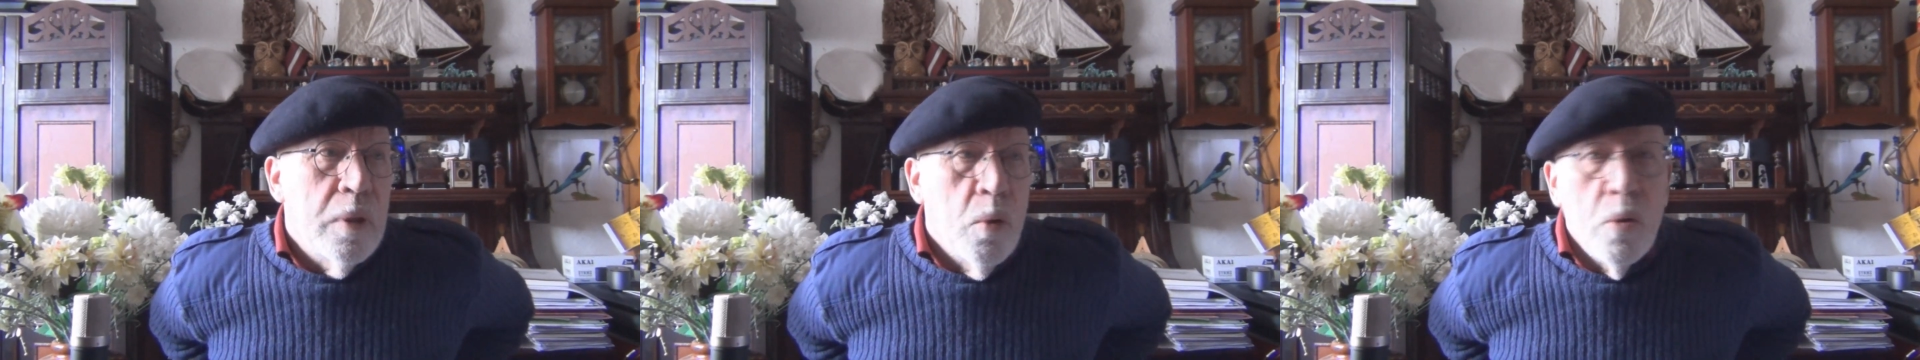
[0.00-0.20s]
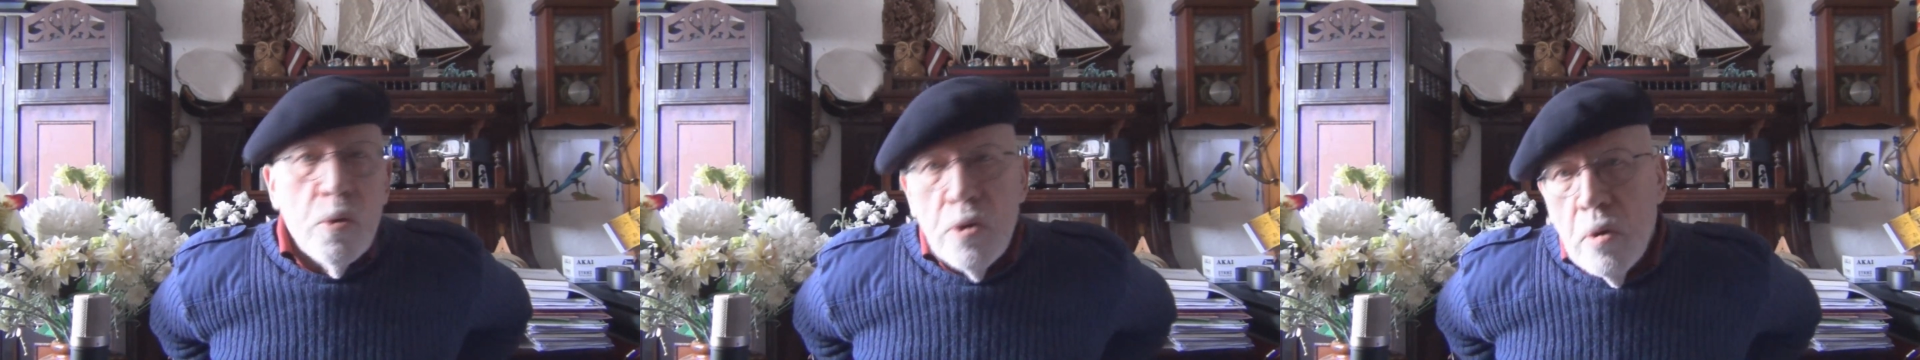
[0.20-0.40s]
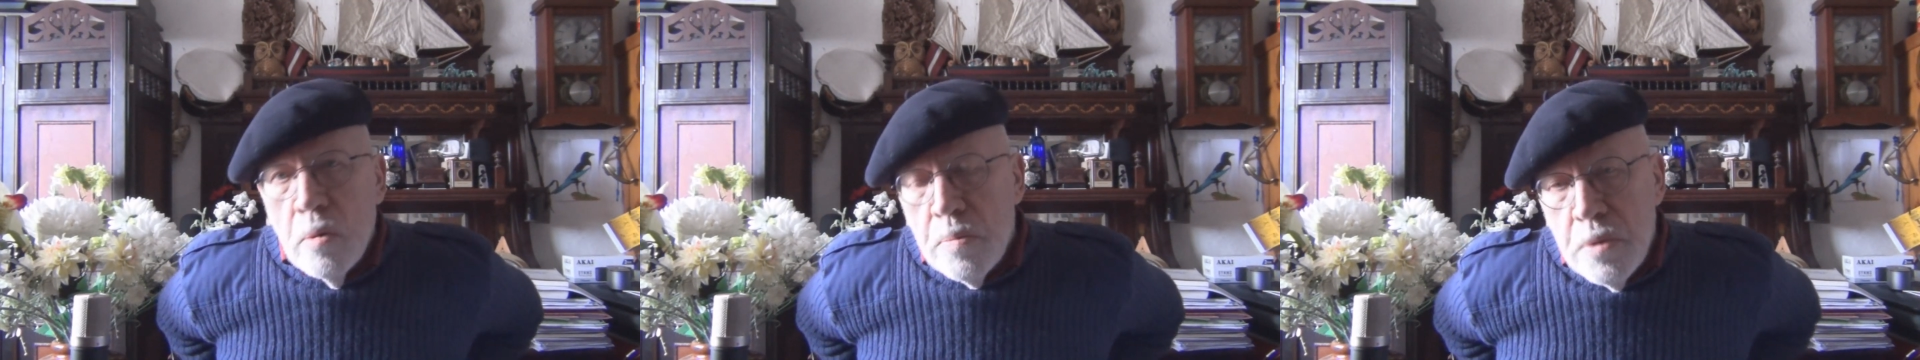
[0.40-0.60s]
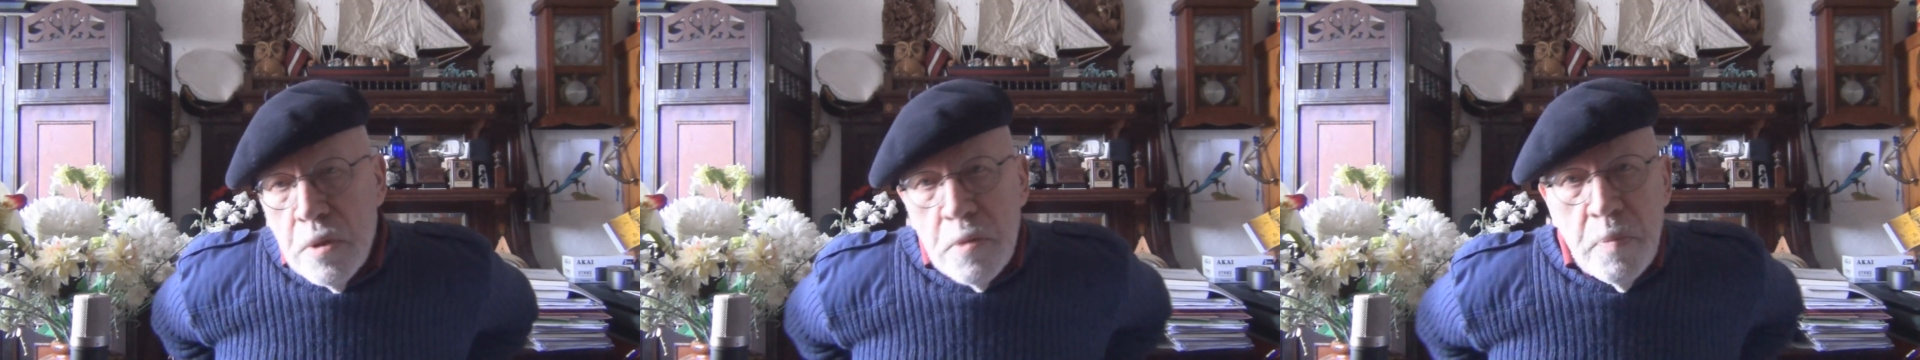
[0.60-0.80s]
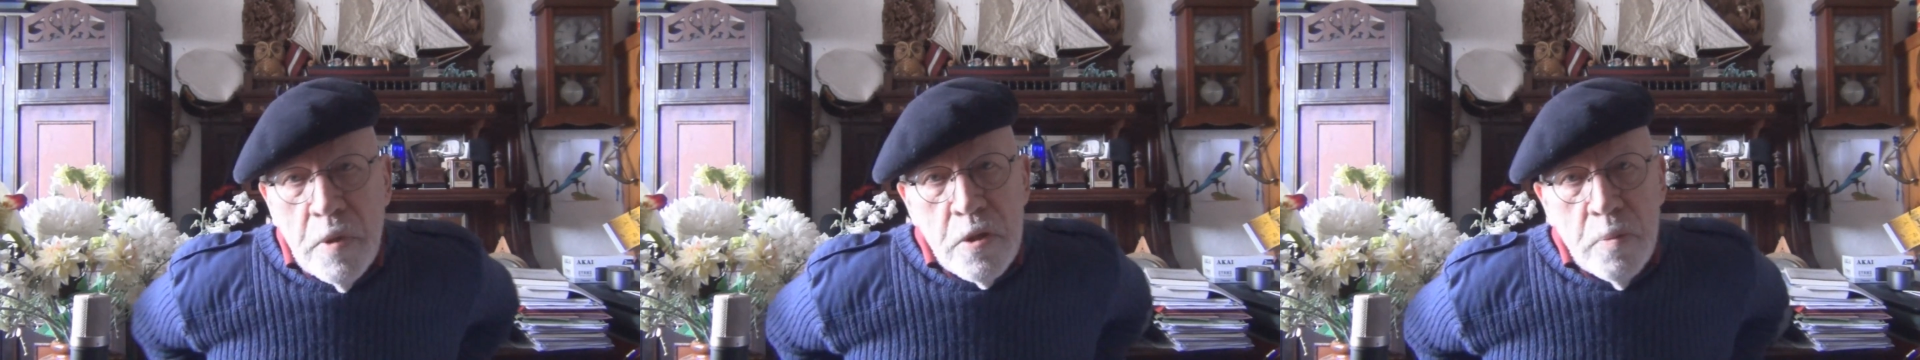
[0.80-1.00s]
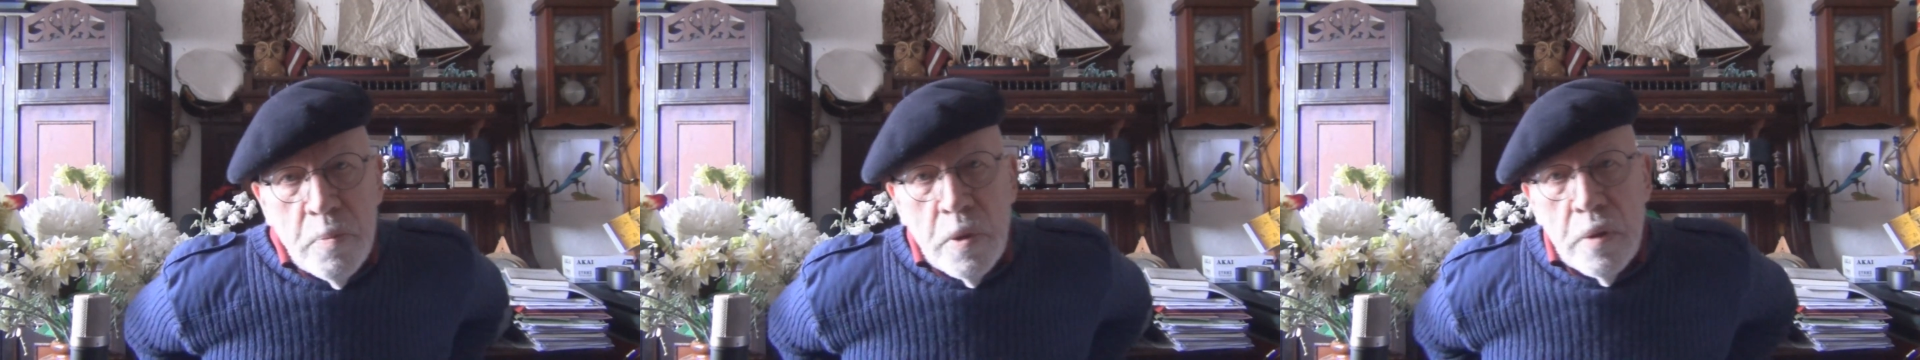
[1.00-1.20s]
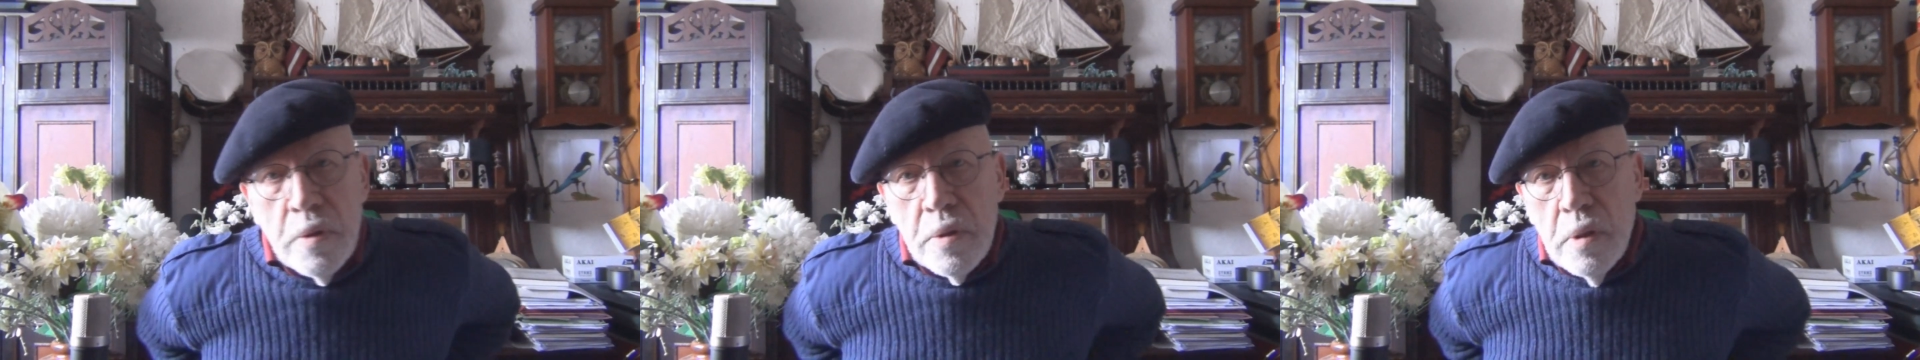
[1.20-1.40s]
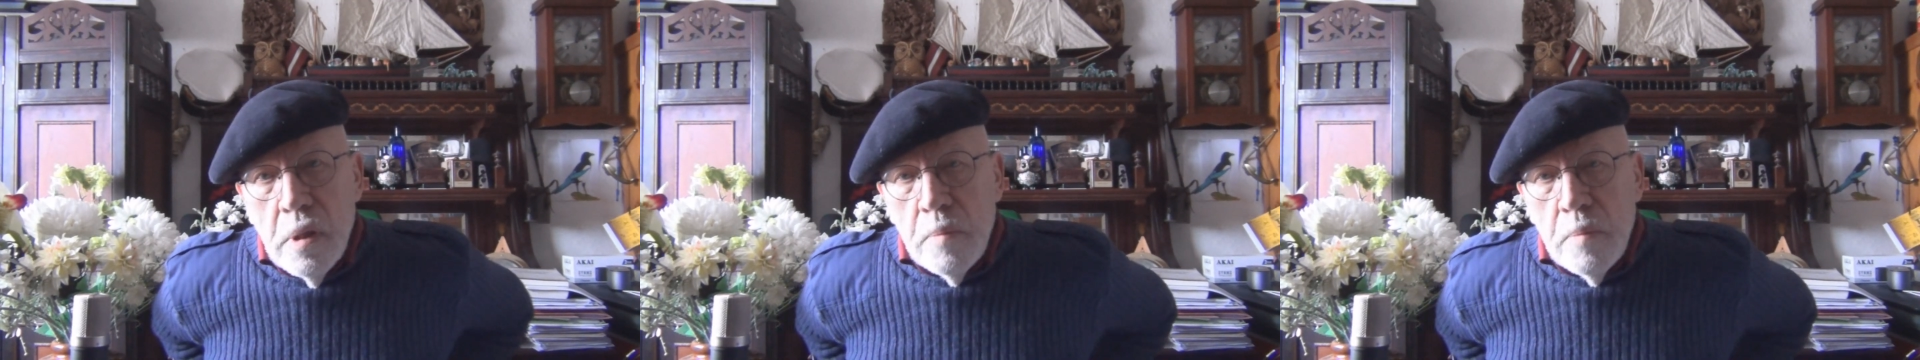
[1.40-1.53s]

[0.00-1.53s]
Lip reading: autopsy specimens,